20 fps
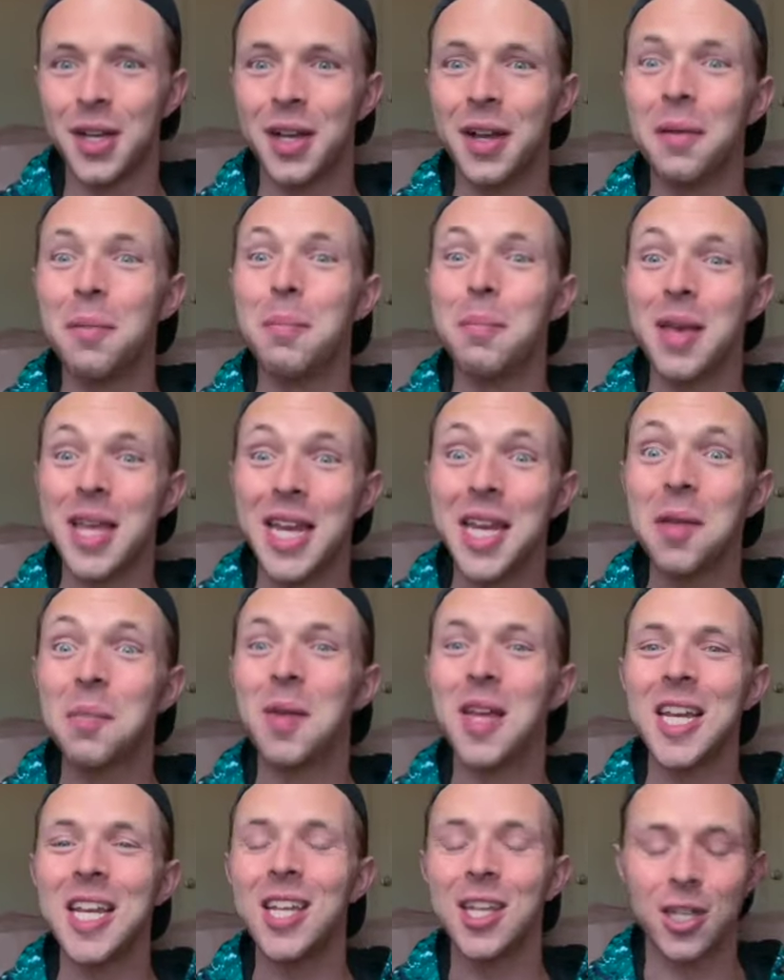many,
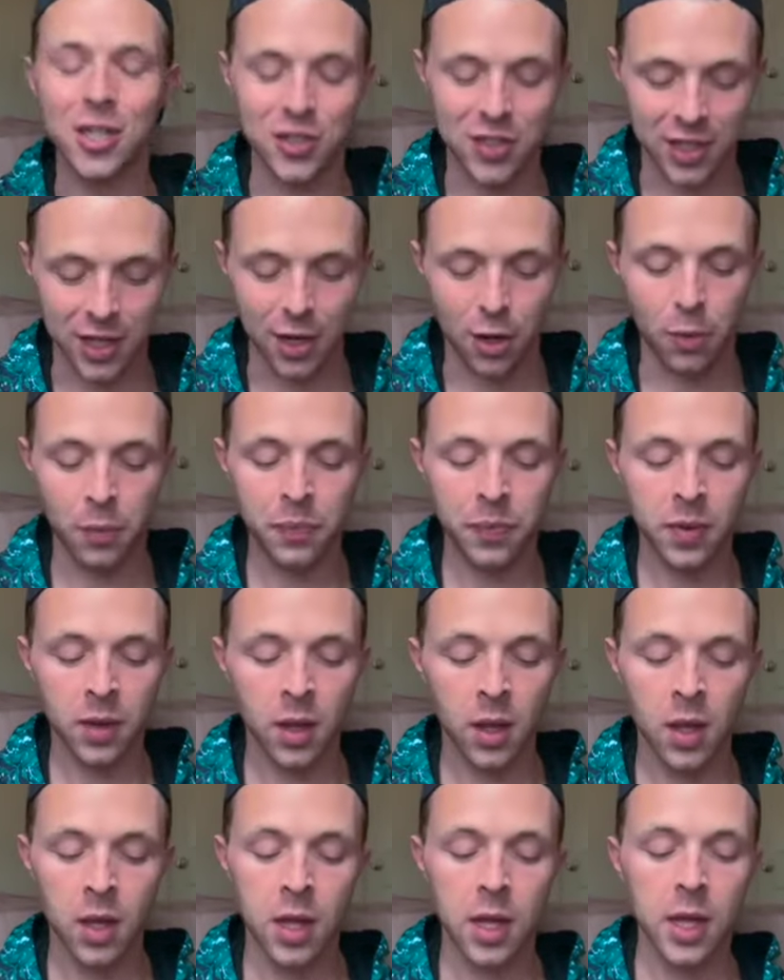many years ago,
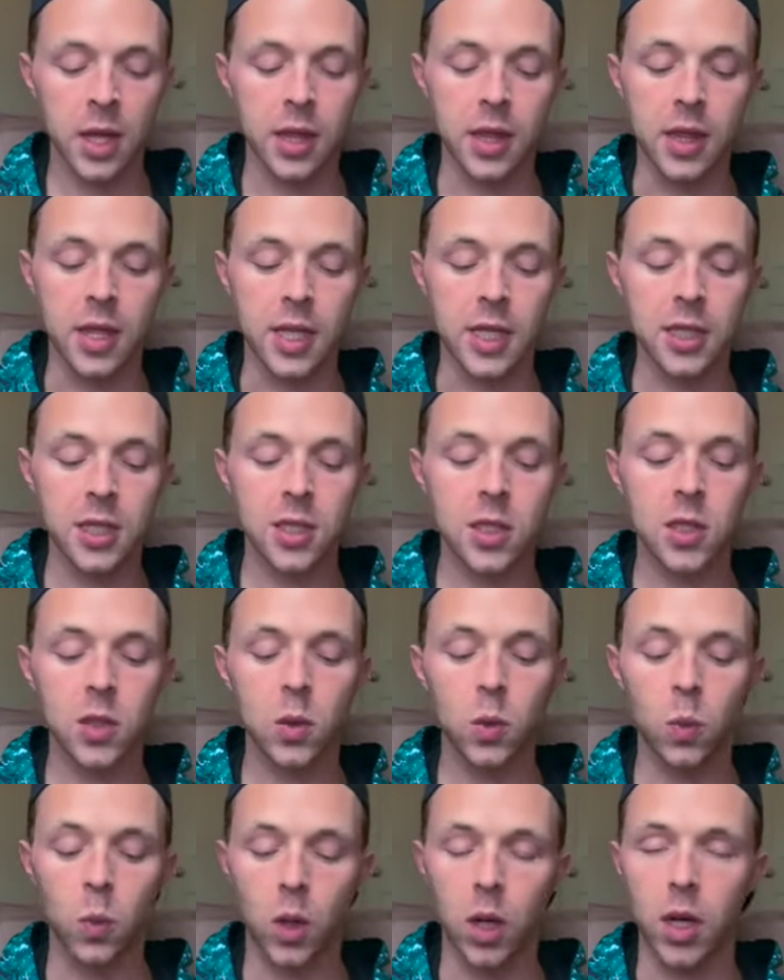this
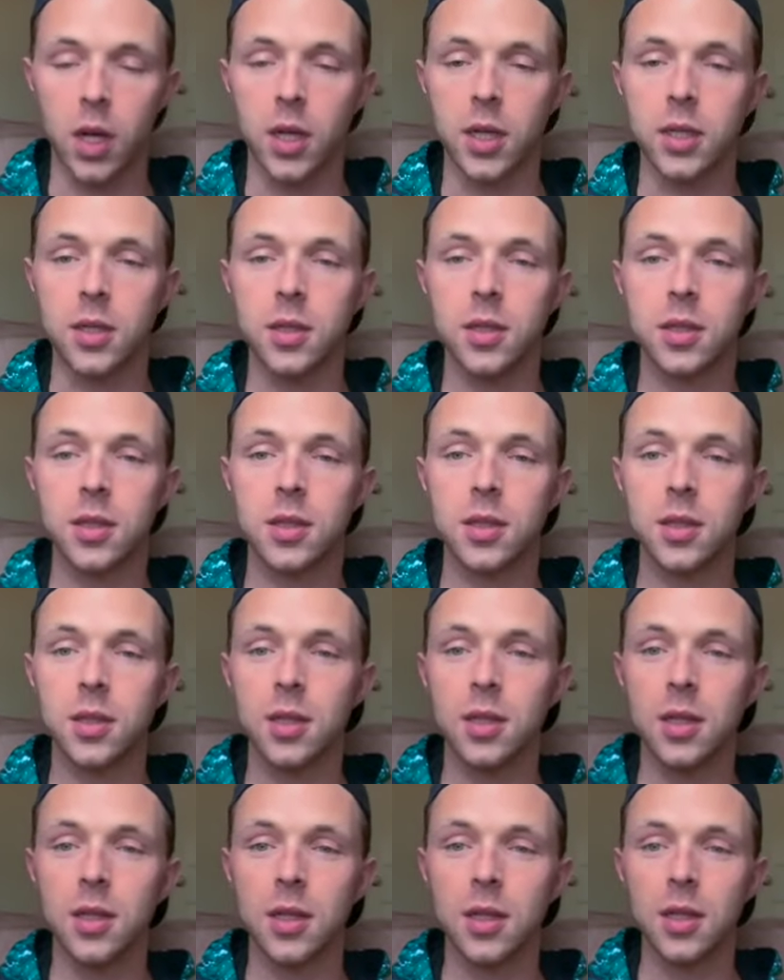was
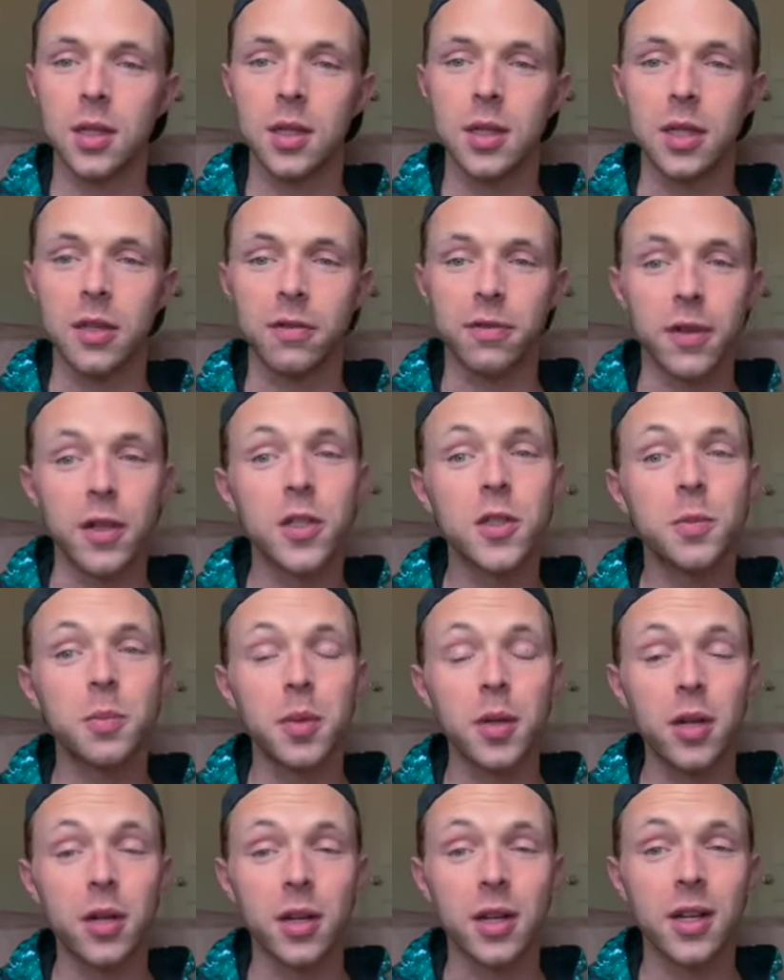the first
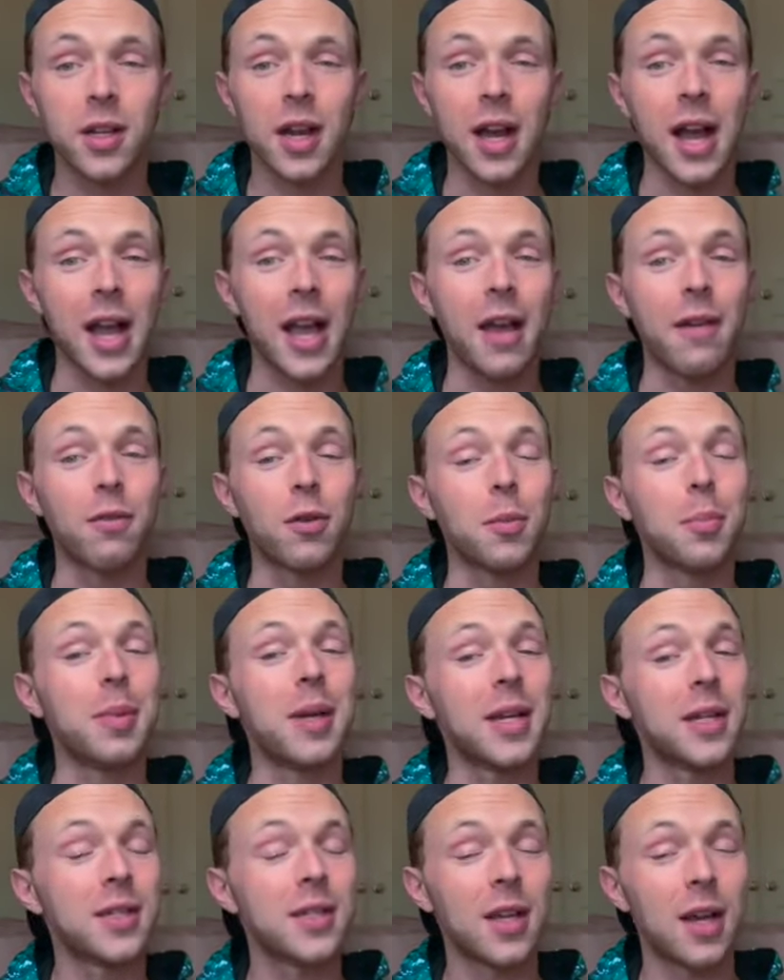book I ever
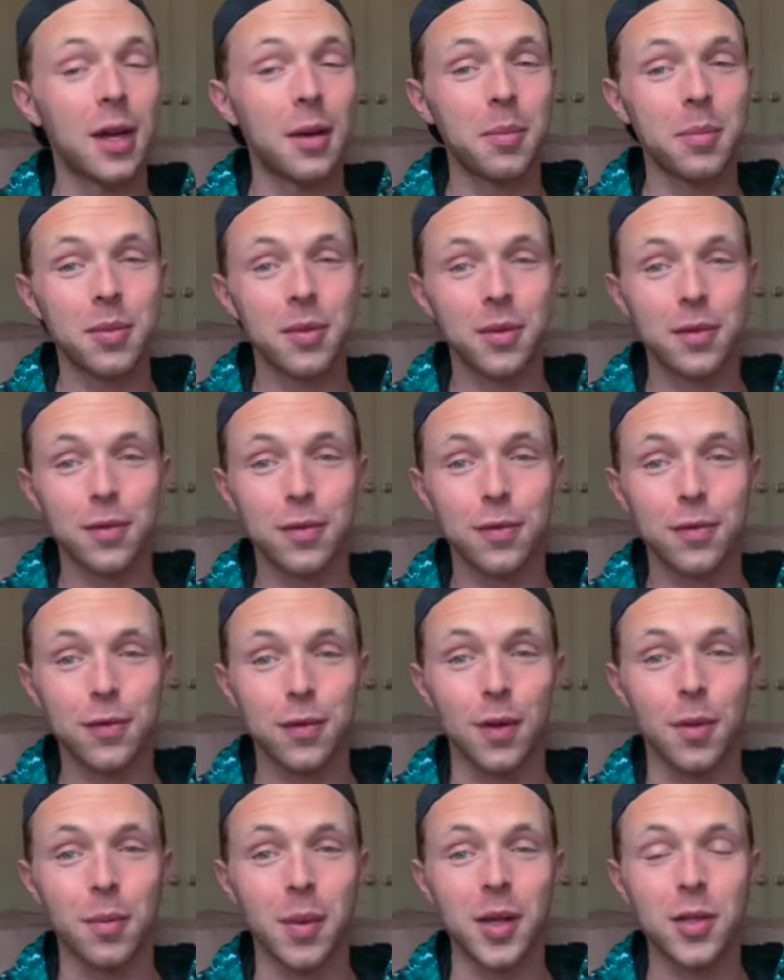picked up
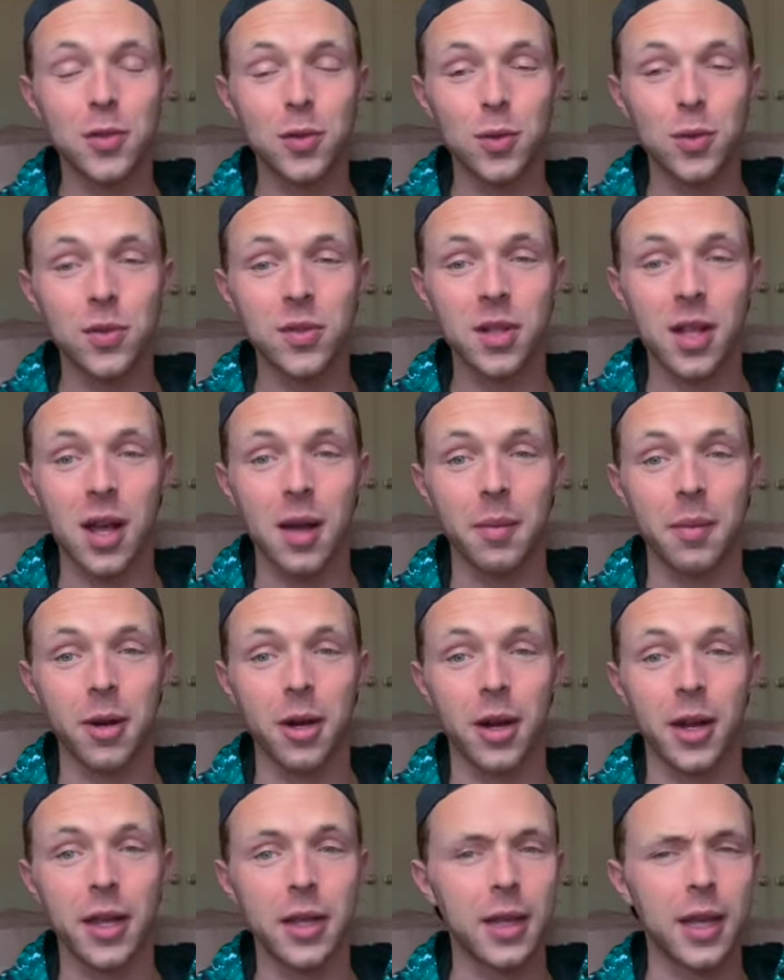from my school's
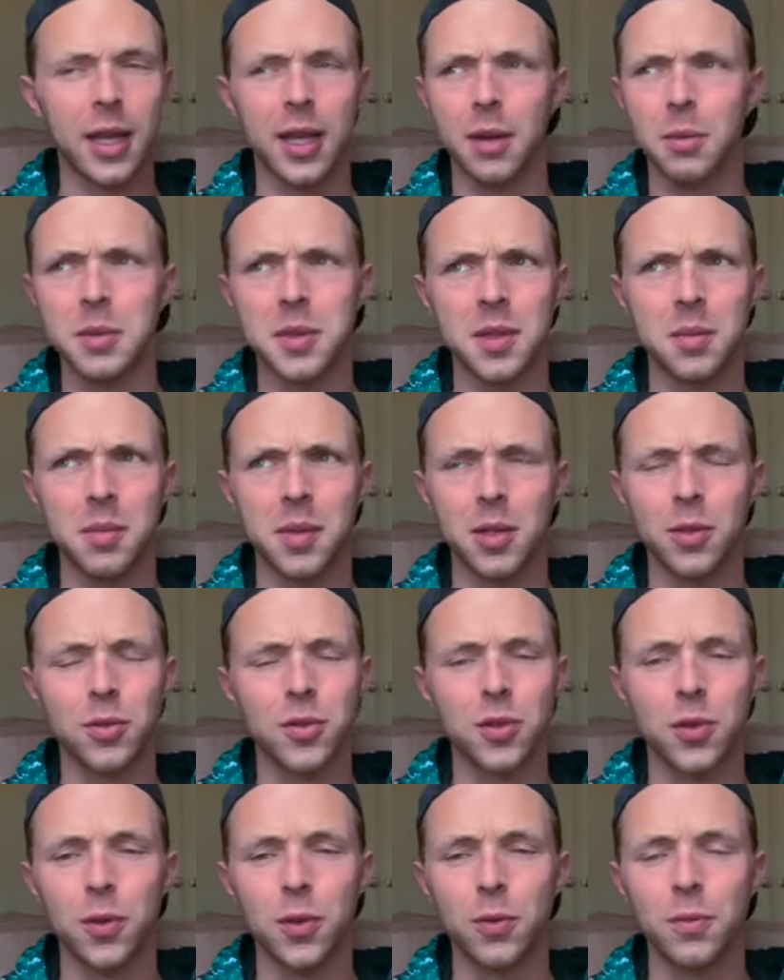library, like I was in middle
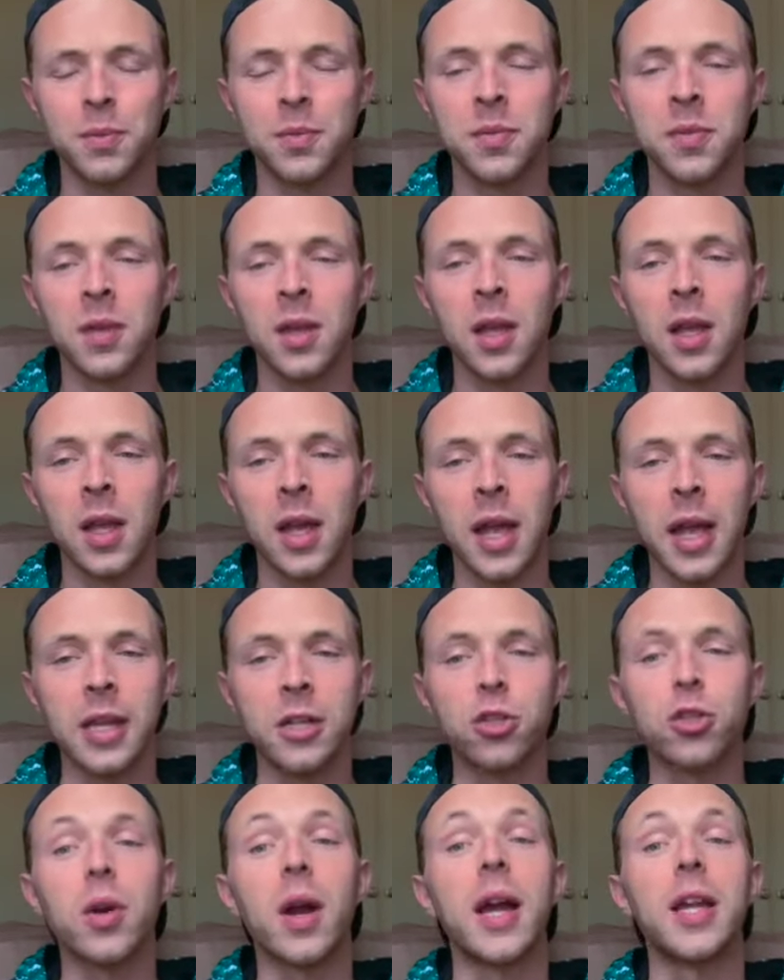school, and
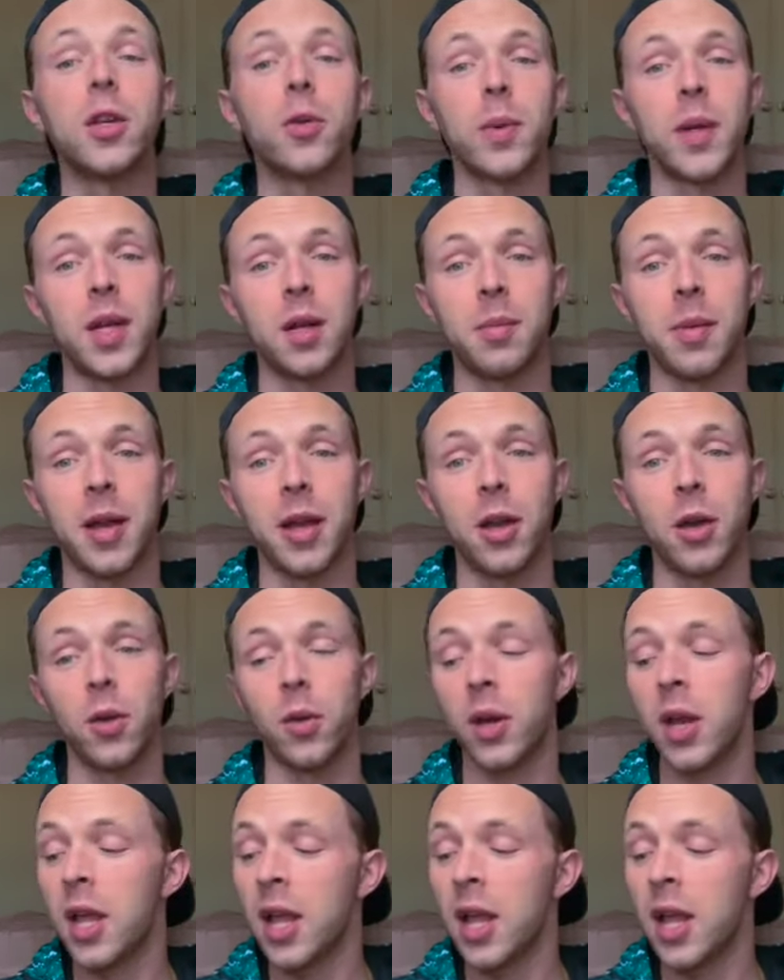tried to read on my own.